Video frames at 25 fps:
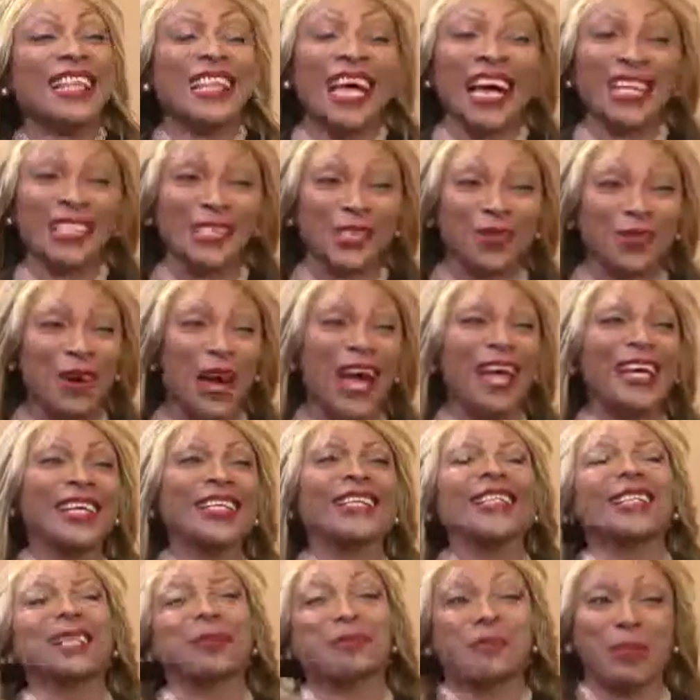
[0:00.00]
That's why
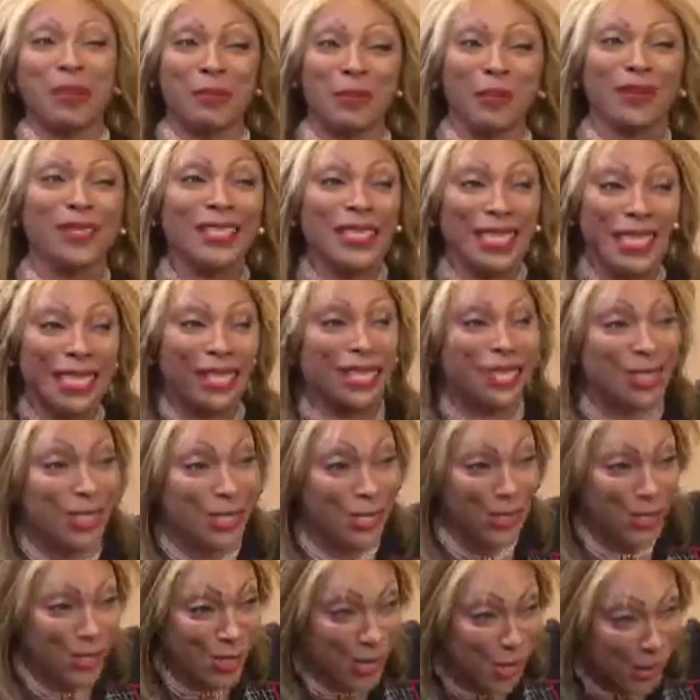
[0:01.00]
the people need
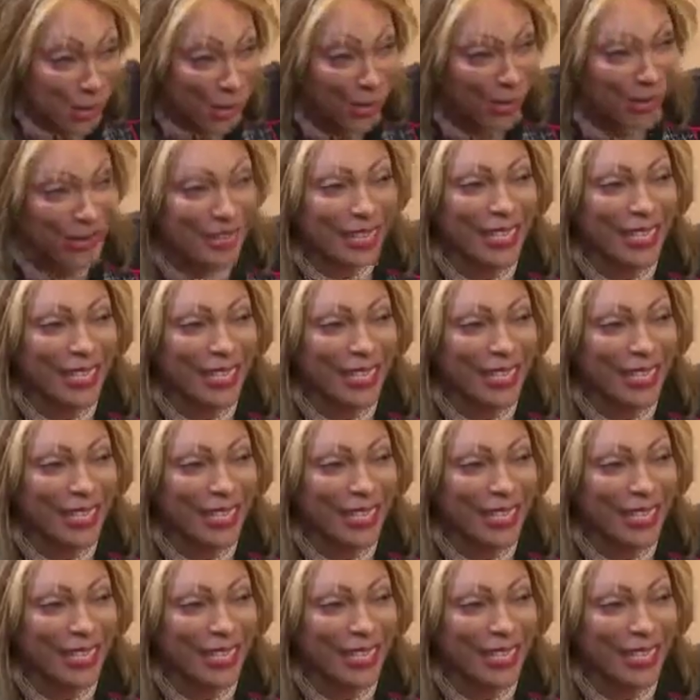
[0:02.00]
to know